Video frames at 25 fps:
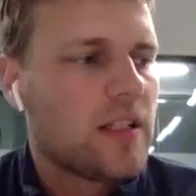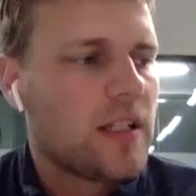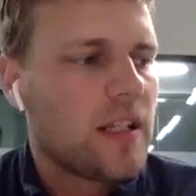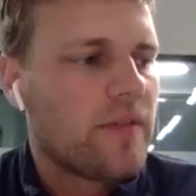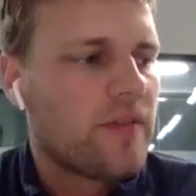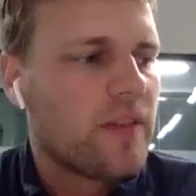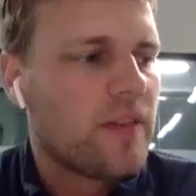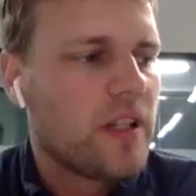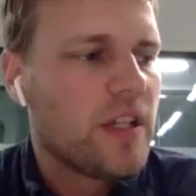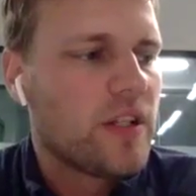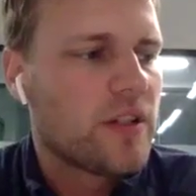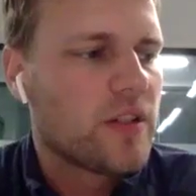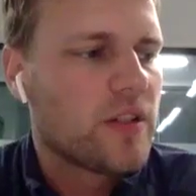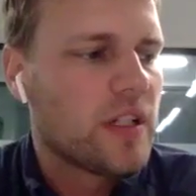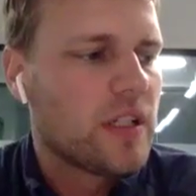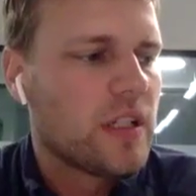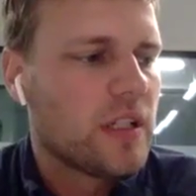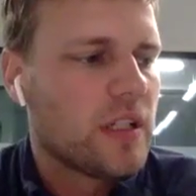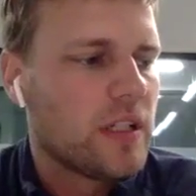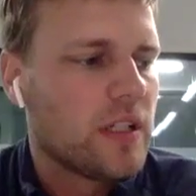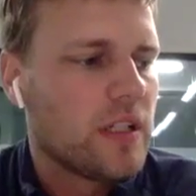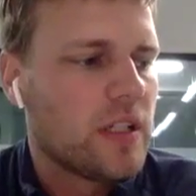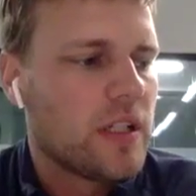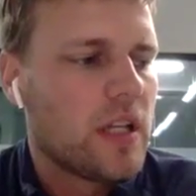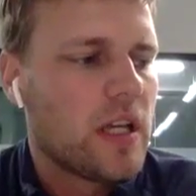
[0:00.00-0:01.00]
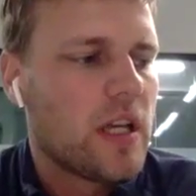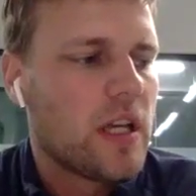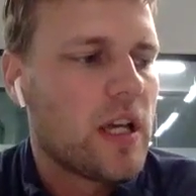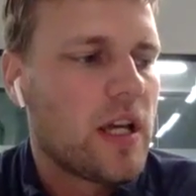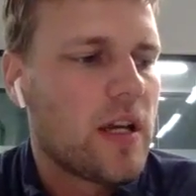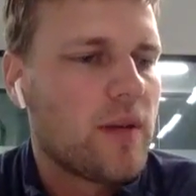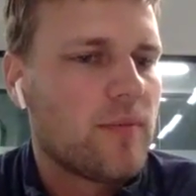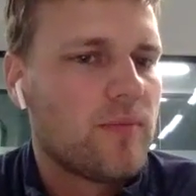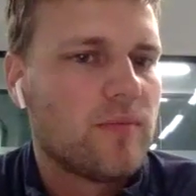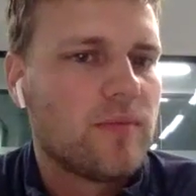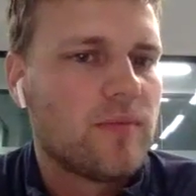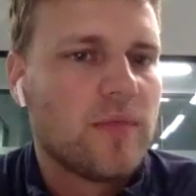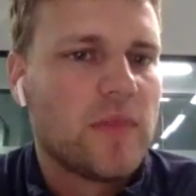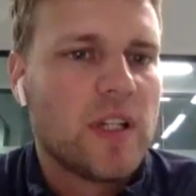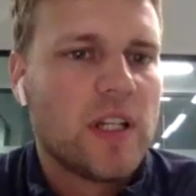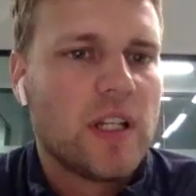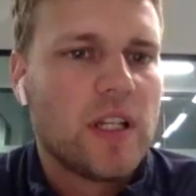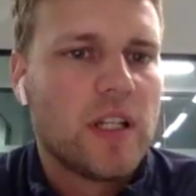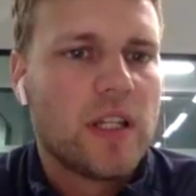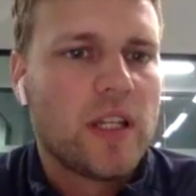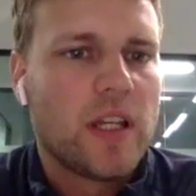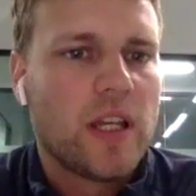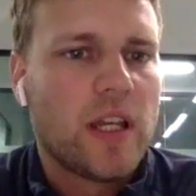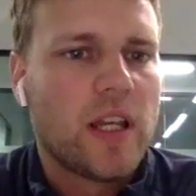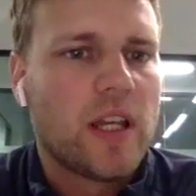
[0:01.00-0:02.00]
definition, and
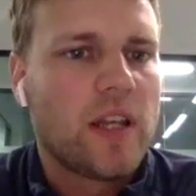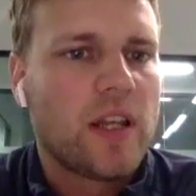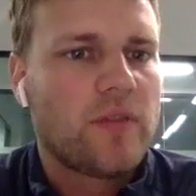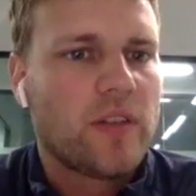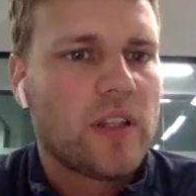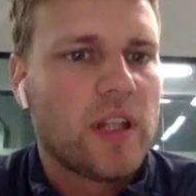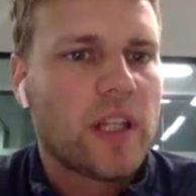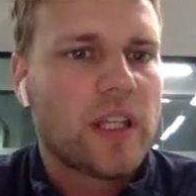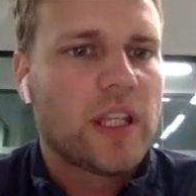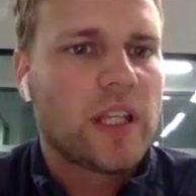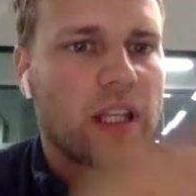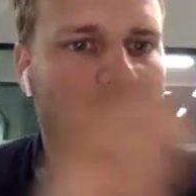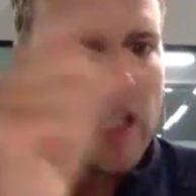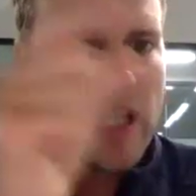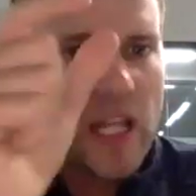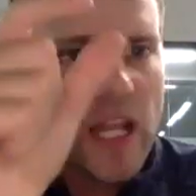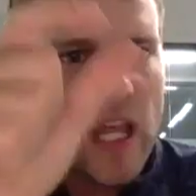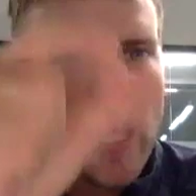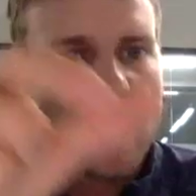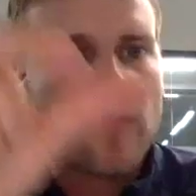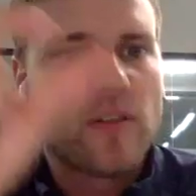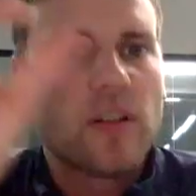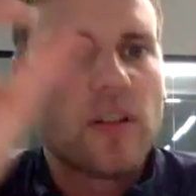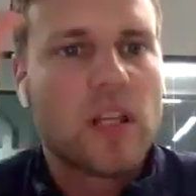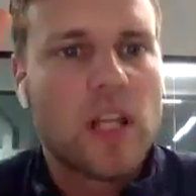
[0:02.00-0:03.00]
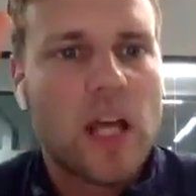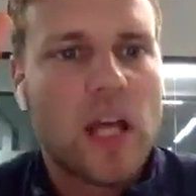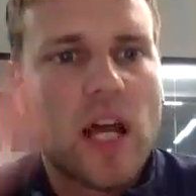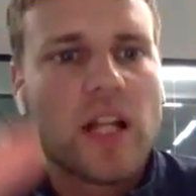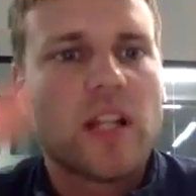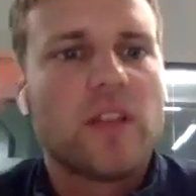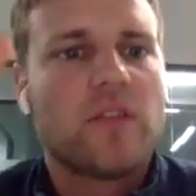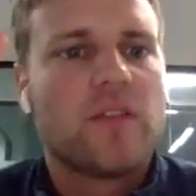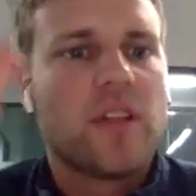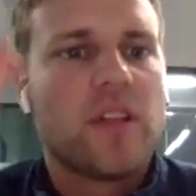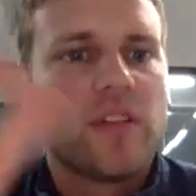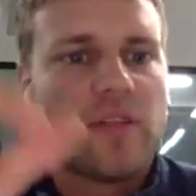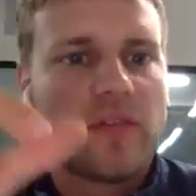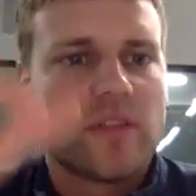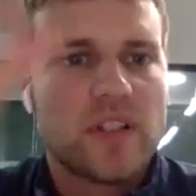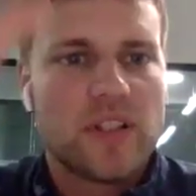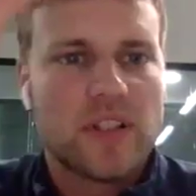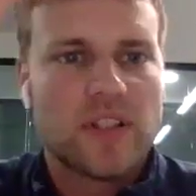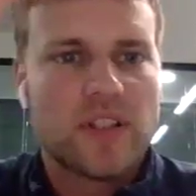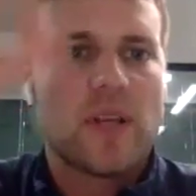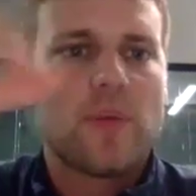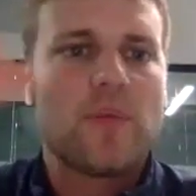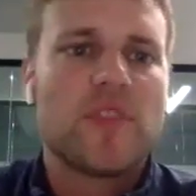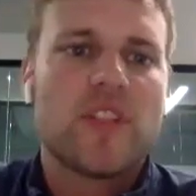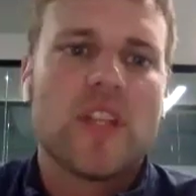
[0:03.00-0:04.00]
I feel like it can have a lot of different
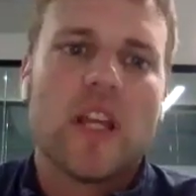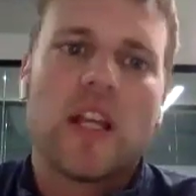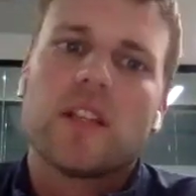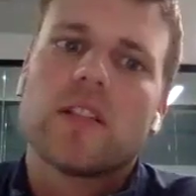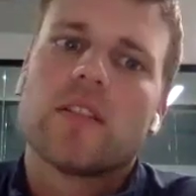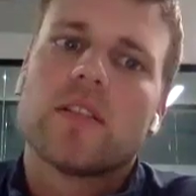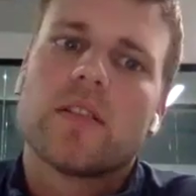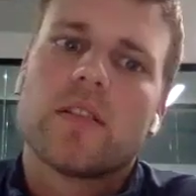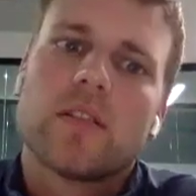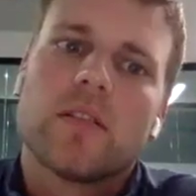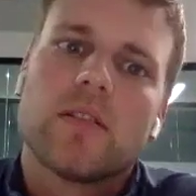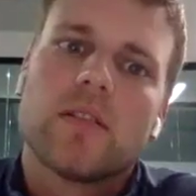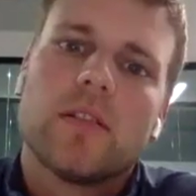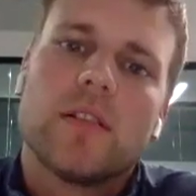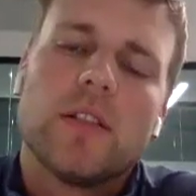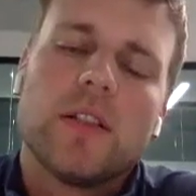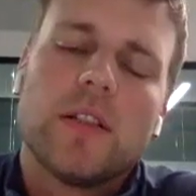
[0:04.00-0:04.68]
subsets,